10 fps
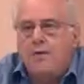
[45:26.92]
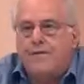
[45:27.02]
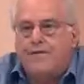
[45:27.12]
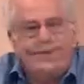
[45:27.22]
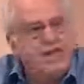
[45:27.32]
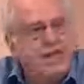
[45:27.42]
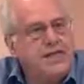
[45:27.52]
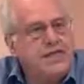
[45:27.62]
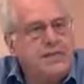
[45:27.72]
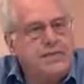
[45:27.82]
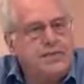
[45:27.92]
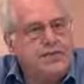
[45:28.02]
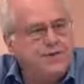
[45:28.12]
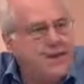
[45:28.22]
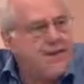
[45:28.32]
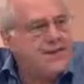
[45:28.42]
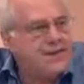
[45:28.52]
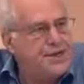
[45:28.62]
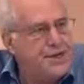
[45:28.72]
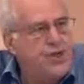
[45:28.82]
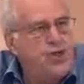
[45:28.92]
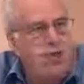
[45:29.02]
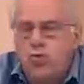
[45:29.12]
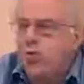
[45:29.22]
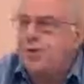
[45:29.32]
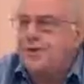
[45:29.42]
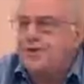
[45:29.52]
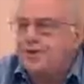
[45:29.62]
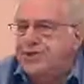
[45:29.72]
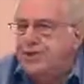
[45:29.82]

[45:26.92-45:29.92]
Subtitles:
First thing he did was pass an enormous,